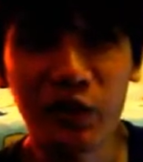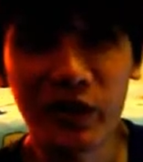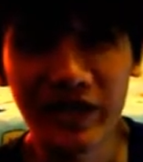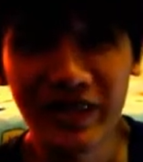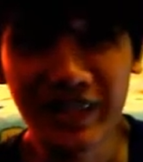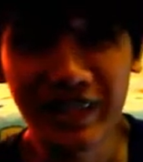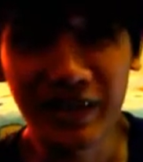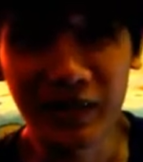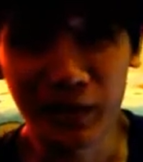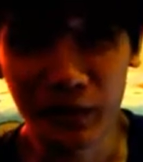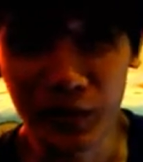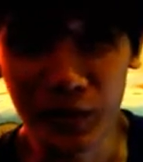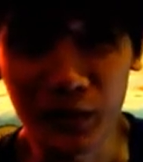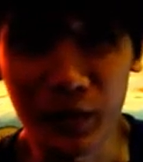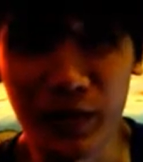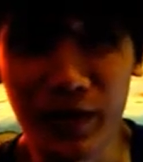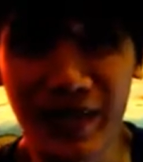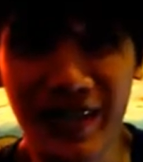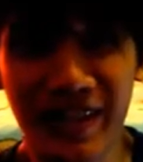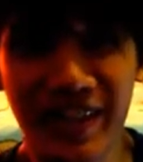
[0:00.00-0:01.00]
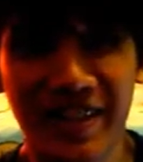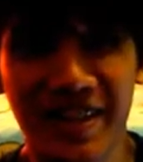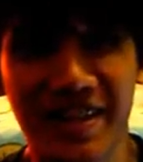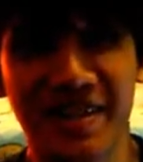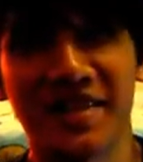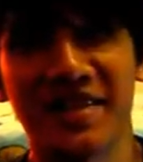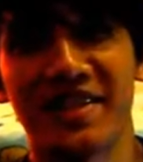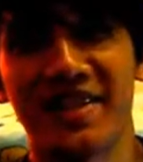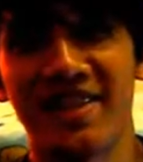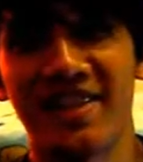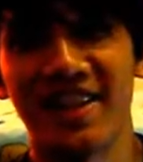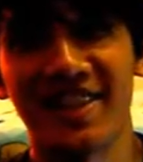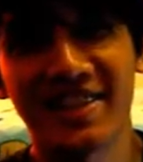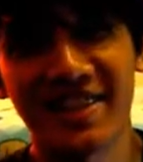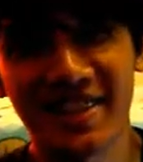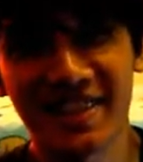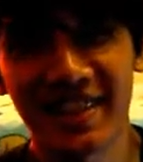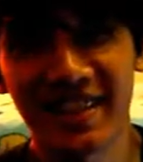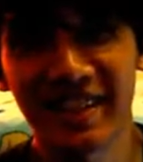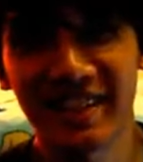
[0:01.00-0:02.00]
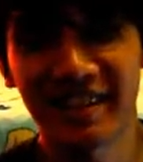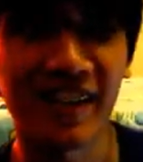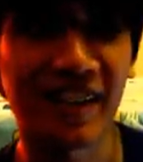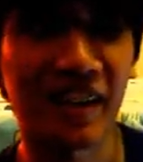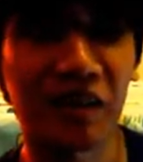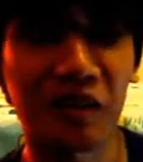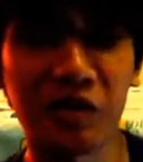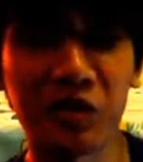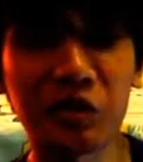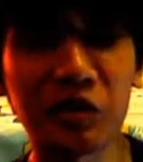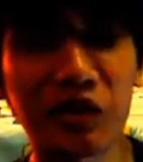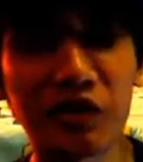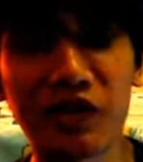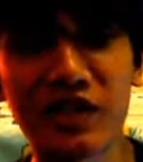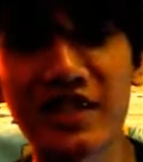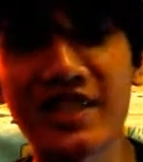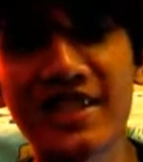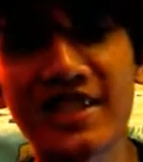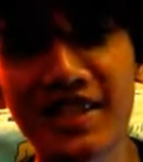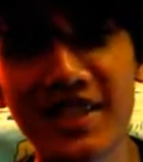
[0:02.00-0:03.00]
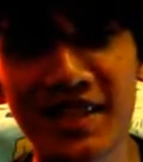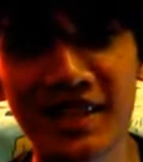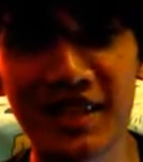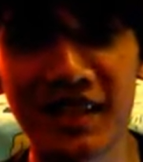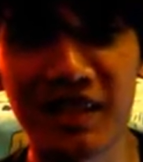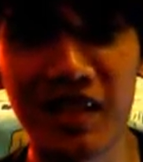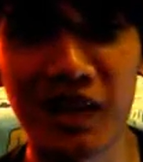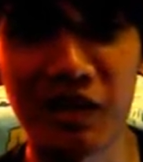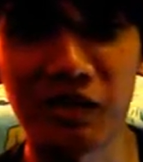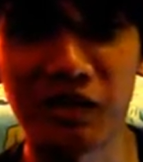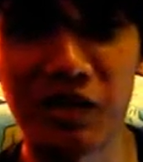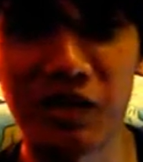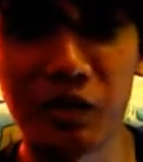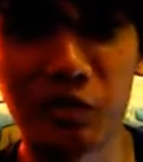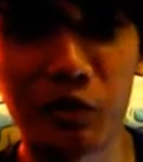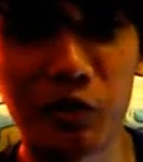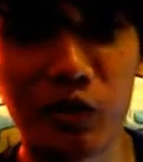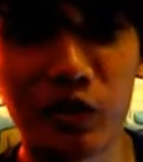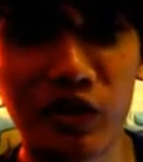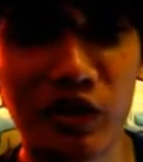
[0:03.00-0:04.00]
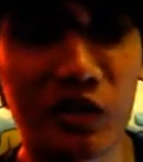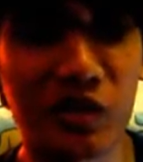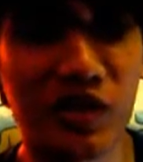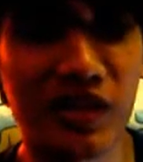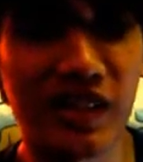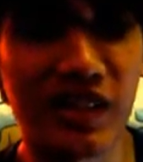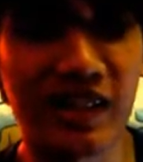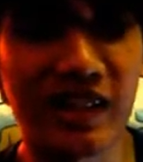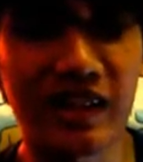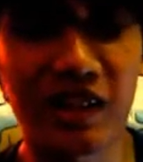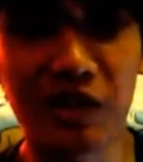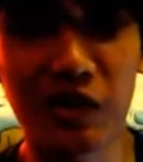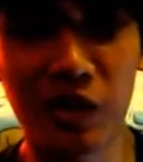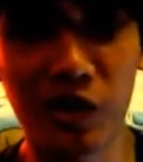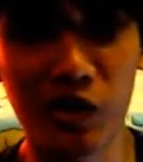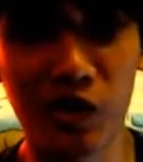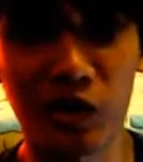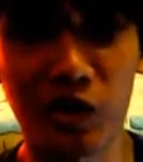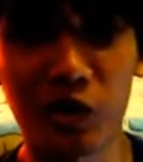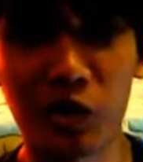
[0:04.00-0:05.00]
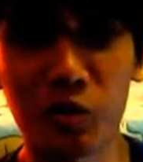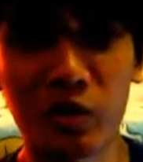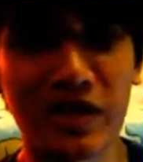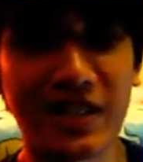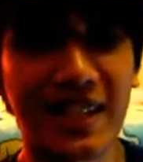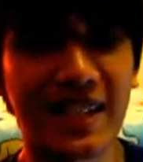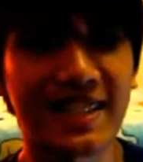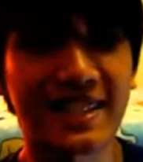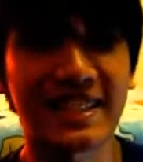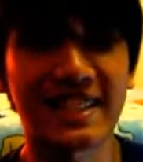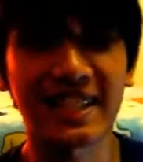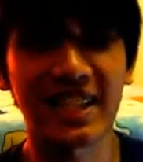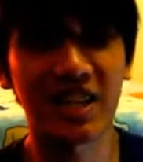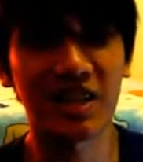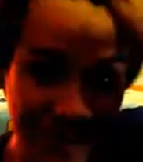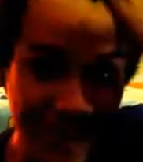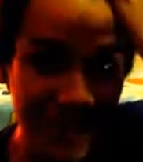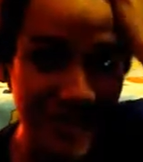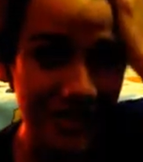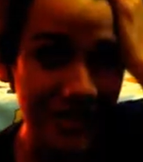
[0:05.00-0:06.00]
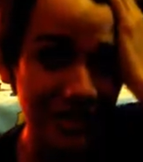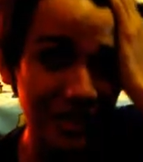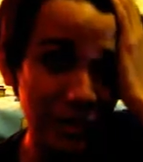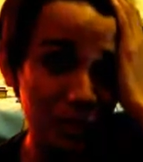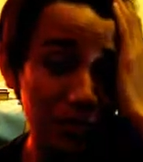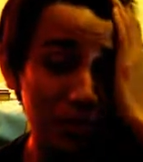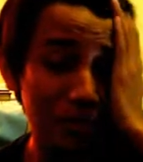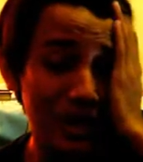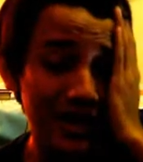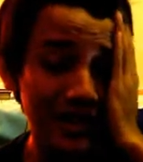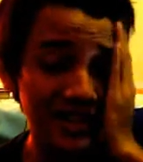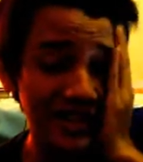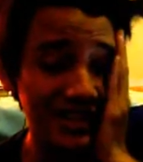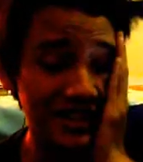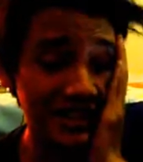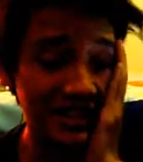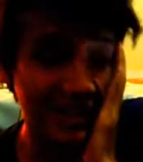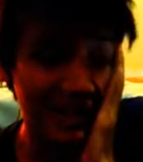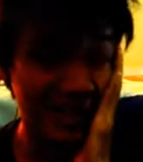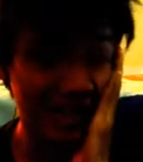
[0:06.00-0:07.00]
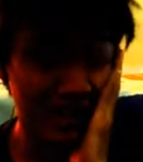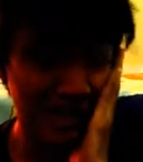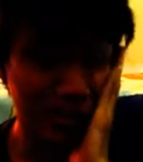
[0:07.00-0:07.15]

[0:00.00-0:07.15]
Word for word: 3D2. Yes, that's the title. Like, you don't even see Sadako in this movie. You see a little girl who is not scary. It's just bad CGI